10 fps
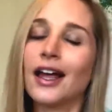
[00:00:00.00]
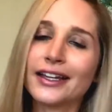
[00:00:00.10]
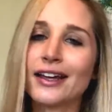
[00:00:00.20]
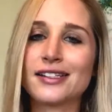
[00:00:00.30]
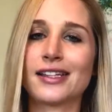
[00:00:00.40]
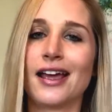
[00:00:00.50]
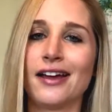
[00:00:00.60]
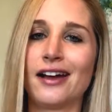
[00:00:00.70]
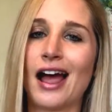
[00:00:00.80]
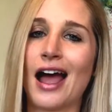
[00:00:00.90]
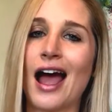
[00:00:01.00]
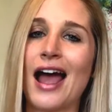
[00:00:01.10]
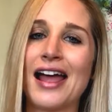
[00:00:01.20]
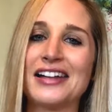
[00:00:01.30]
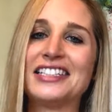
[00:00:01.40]
Like I said,
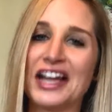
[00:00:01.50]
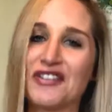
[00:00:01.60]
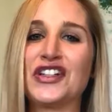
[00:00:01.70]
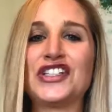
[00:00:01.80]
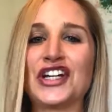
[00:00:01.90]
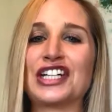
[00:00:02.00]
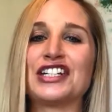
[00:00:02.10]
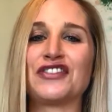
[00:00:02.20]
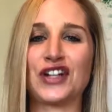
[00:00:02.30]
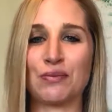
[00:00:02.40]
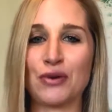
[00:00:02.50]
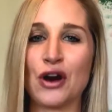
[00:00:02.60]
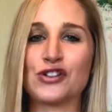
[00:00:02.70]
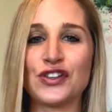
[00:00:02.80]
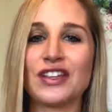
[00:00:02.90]
I definitely took a different
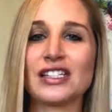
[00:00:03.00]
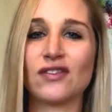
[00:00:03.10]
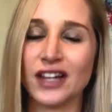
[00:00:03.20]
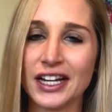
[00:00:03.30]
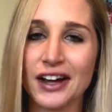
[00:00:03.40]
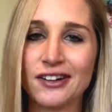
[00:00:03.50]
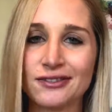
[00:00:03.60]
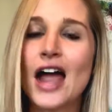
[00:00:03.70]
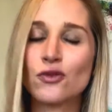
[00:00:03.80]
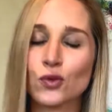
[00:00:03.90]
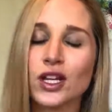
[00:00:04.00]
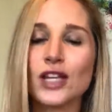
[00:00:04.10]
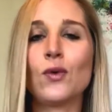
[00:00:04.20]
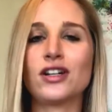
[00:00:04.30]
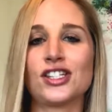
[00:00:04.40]
approach in this video. I really
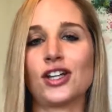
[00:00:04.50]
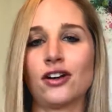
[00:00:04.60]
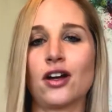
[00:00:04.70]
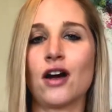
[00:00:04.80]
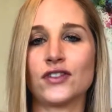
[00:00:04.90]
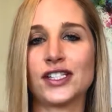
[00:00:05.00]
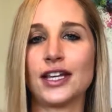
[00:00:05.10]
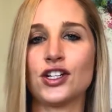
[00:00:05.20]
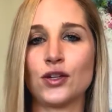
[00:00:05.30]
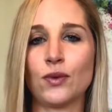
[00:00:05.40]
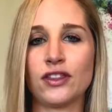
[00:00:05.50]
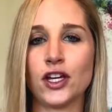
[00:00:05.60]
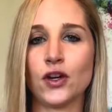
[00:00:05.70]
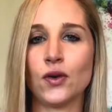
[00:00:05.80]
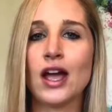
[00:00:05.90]
want to start a conversation with
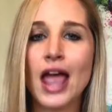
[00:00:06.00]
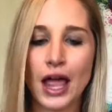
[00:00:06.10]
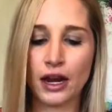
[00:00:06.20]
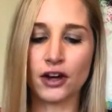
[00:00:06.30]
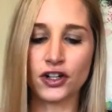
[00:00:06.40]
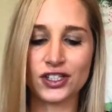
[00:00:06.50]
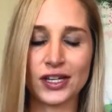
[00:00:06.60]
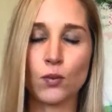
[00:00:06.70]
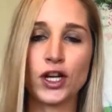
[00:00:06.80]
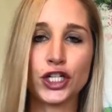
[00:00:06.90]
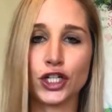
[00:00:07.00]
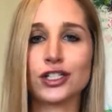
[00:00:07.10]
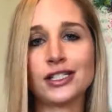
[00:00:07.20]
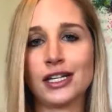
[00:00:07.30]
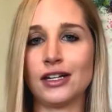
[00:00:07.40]
you and understand what you're
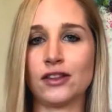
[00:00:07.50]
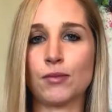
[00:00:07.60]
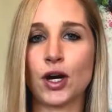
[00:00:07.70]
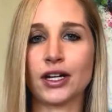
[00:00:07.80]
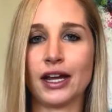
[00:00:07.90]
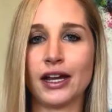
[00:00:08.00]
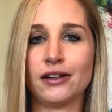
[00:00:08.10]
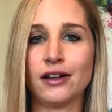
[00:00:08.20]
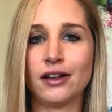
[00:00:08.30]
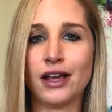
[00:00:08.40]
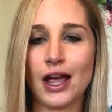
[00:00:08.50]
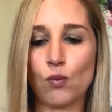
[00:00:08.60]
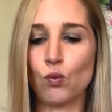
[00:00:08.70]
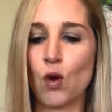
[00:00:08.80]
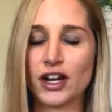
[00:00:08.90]
seeing in the market
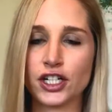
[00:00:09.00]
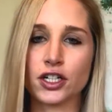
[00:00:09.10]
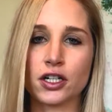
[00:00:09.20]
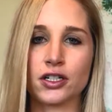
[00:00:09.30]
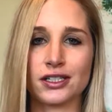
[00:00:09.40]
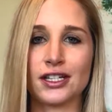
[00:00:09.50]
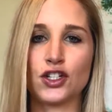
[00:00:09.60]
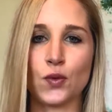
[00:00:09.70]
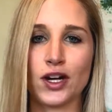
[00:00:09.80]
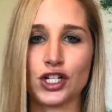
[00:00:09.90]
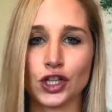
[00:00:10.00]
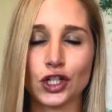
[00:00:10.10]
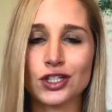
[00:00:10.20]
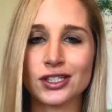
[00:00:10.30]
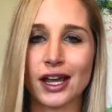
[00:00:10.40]
and what your current situation
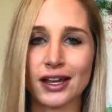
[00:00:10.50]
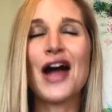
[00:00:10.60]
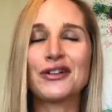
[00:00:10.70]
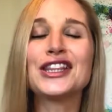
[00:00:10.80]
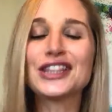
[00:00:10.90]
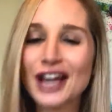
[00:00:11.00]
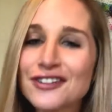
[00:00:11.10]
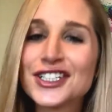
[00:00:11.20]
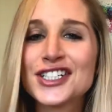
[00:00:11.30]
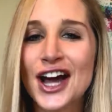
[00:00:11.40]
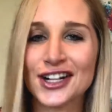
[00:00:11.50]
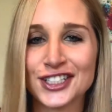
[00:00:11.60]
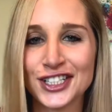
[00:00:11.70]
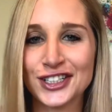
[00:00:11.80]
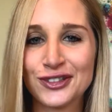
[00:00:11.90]
looks like. I would love to talk
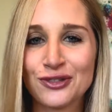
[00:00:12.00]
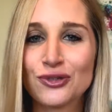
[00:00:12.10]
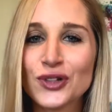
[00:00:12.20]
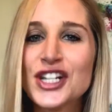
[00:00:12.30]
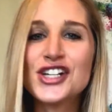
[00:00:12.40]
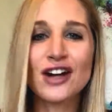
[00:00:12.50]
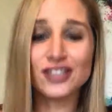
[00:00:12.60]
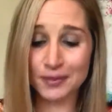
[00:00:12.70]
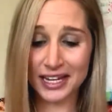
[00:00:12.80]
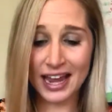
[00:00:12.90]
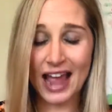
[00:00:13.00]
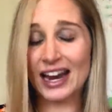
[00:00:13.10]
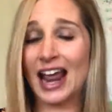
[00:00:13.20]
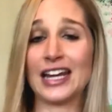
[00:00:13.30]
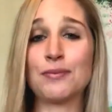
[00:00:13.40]
to you. Reach out to me at
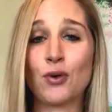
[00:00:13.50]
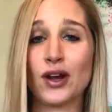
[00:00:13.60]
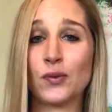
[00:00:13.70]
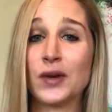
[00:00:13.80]
any point.